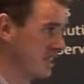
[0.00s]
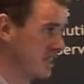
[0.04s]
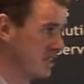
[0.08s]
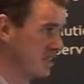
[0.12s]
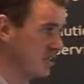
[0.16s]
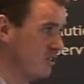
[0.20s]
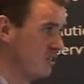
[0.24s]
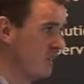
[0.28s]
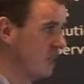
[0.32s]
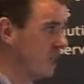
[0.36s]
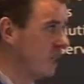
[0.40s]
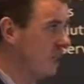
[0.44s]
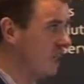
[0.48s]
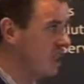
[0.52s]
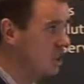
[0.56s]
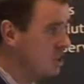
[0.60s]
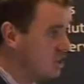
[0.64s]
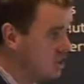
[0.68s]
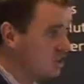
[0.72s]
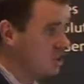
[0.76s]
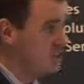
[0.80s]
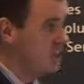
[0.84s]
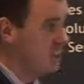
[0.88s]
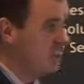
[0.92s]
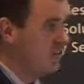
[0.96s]
So it
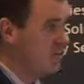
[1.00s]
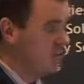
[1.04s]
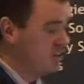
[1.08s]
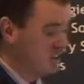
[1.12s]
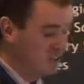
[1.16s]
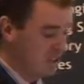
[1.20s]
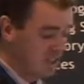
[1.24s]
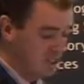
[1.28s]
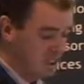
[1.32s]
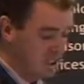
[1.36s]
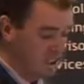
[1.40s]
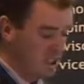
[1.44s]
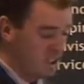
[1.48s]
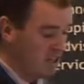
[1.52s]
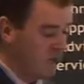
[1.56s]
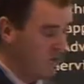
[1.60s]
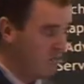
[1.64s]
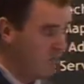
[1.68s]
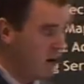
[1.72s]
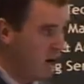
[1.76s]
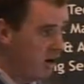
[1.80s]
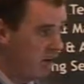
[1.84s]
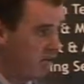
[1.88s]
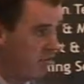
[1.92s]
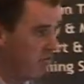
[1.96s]
does give you an idea of
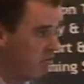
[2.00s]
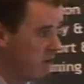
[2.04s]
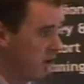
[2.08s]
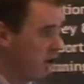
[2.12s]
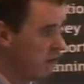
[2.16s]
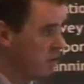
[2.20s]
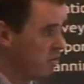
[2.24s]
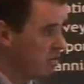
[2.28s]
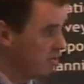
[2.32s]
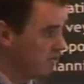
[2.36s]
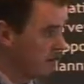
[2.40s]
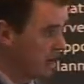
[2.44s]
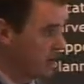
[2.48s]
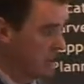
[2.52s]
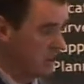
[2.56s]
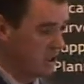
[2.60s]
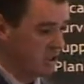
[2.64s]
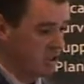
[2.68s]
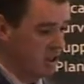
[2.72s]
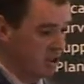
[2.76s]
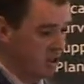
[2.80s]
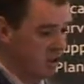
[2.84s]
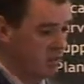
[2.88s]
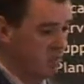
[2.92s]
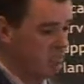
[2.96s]
how far we've had to
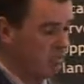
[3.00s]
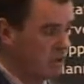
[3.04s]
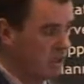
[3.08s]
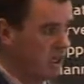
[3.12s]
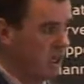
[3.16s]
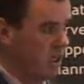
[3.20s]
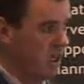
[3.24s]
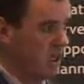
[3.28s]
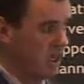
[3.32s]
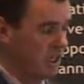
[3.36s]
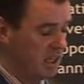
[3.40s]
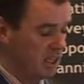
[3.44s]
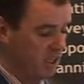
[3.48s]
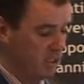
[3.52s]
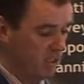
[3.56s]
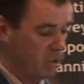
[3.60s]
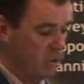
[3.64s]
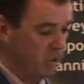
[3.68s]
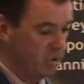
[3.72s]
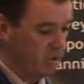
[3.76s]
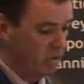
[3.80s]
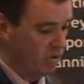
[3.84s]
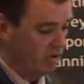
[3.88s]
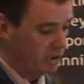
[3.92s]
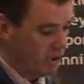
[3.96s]
come, really, in the
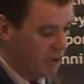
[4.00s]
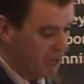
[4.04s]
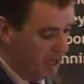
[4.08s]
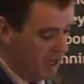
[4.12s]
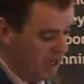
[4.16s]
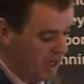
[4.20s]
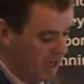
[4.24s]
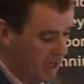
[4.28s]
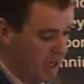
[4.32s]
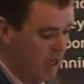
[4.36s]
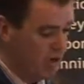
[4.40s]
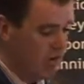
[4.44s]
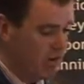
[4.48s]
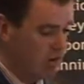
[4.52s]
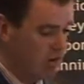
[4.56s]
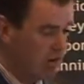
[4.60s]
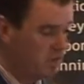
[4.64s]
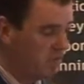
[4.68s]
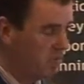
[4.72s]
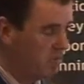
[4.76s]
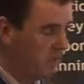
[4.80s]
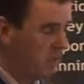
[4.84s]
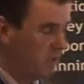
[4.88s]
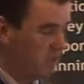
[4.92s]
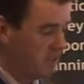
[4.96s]
whole area
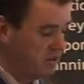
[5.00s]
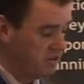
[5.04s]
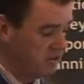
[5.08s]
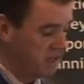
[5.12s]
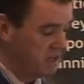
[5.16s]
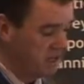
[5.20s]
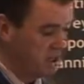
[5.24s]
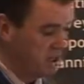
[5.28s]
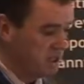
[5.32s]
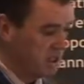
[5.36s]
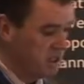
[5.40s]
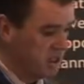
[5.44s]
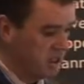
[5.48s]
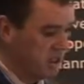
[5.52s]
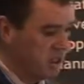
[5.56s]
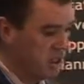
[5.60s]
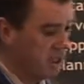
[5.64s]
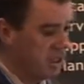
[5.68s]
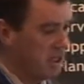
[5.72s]
of biodiversity,